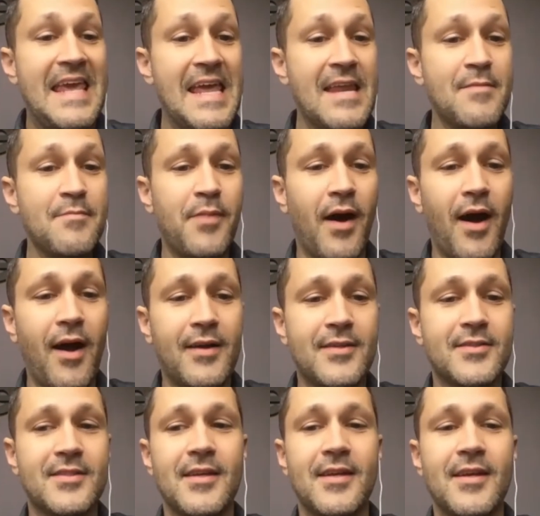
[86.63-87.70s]

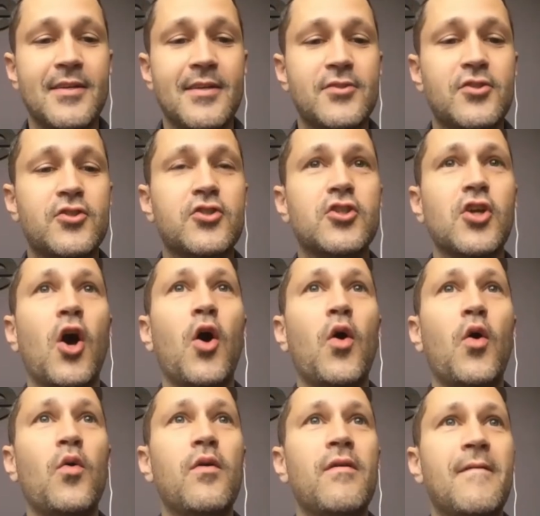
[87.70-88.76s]
inbox is
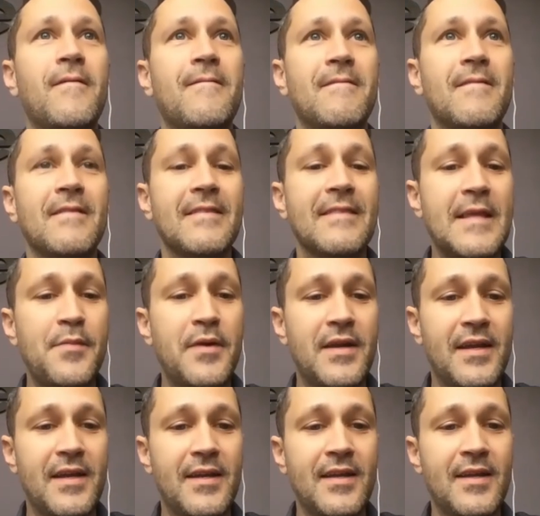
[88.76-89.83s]
so
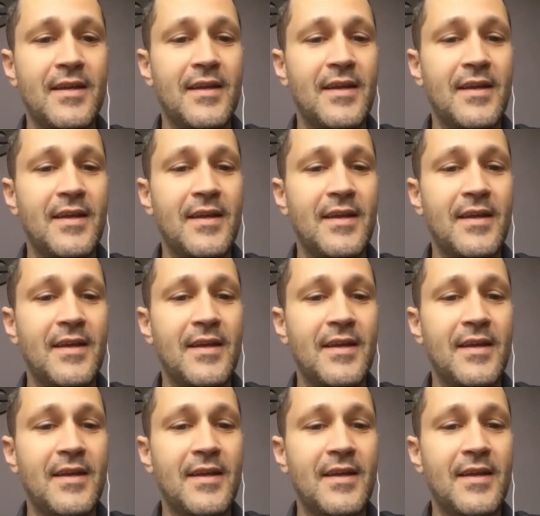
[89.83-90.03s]
limited